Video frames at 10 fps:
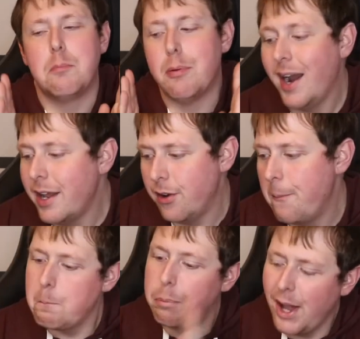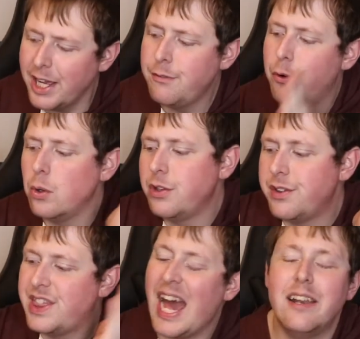bread.
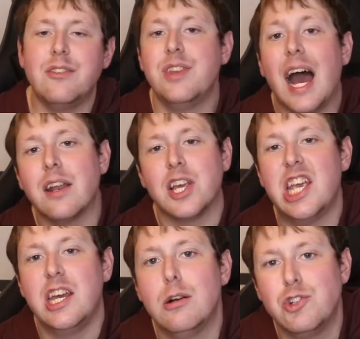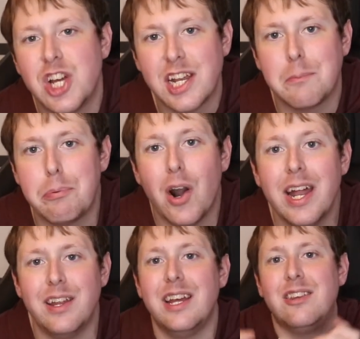Blindfolded, that is not a ketogenic
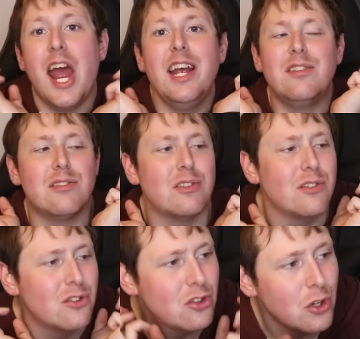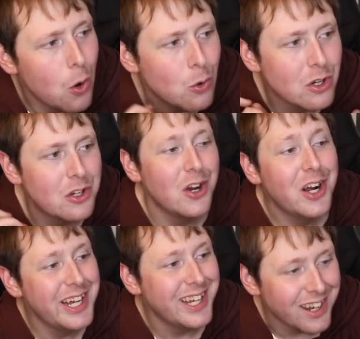bread. It tastes so
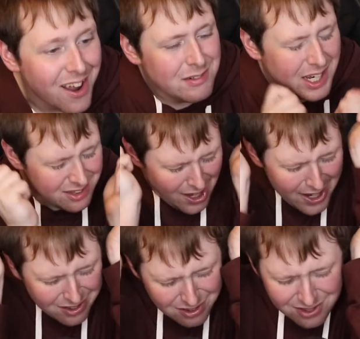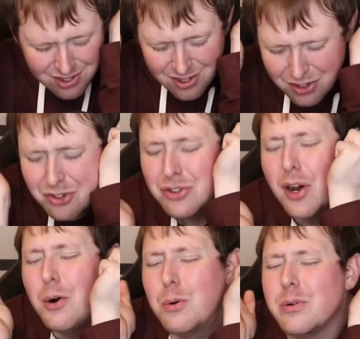good. It tastes
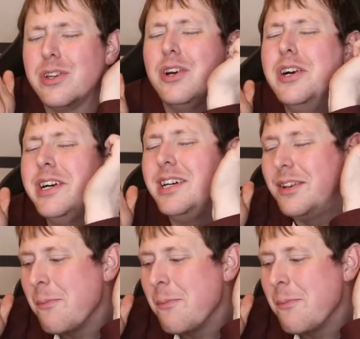so good.